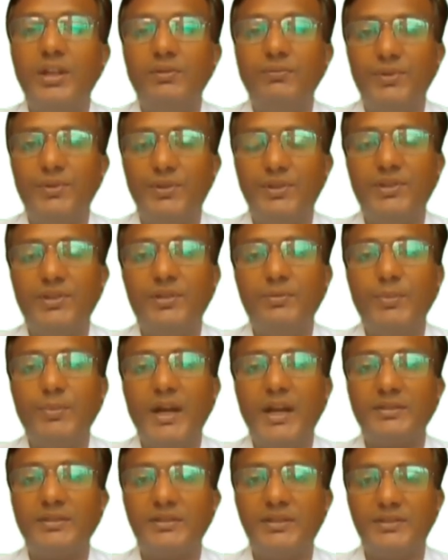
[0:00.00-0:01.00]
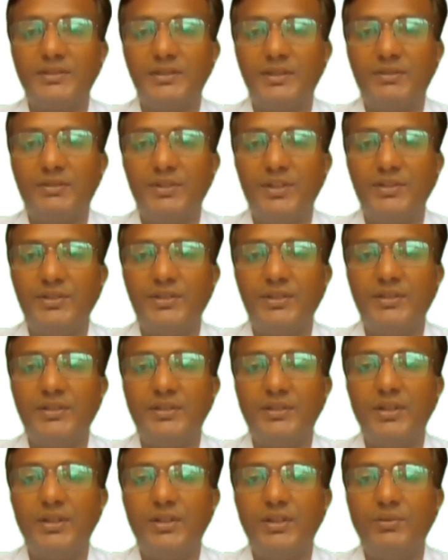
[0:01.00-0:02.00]
which is a mass
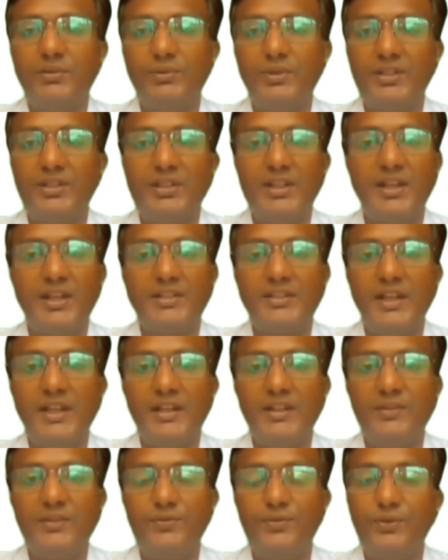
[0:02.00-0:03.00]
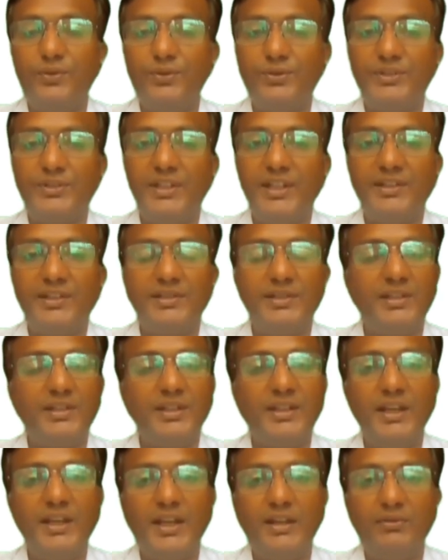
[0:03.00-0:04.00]
conservation, which states that the fluid's
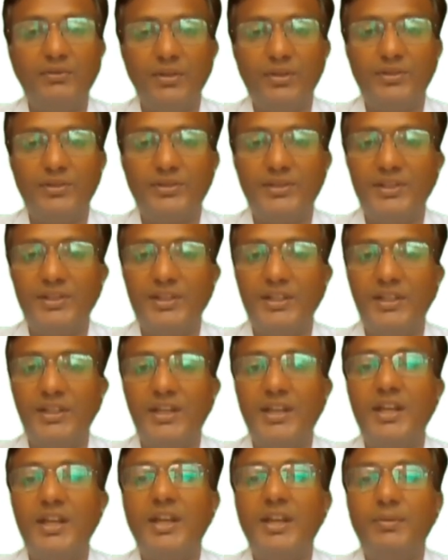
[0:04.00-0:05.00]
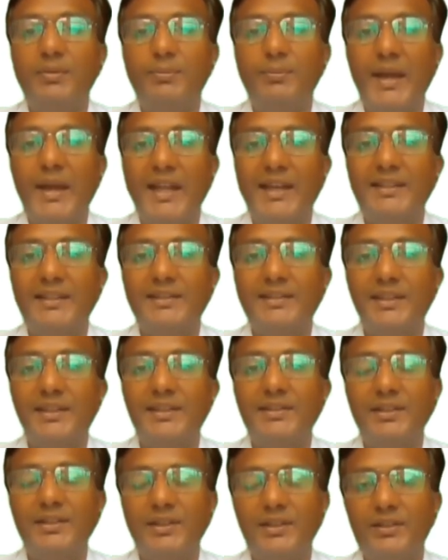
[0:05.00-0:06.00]
density and velocity
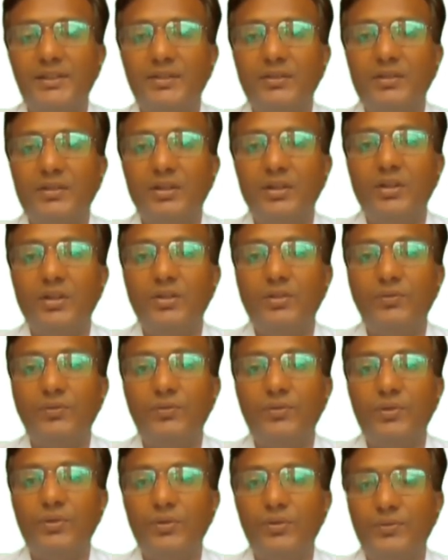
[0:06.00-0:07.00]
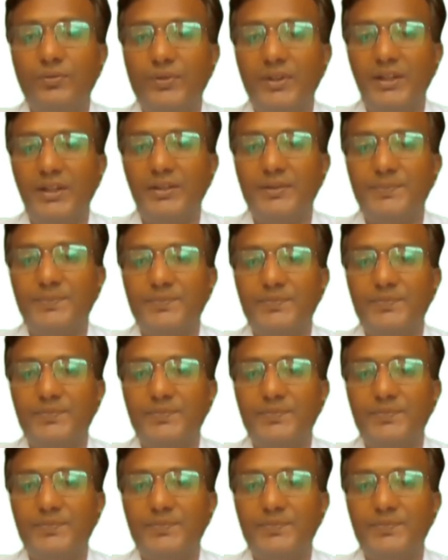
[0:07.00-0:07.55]
balances in the flow field.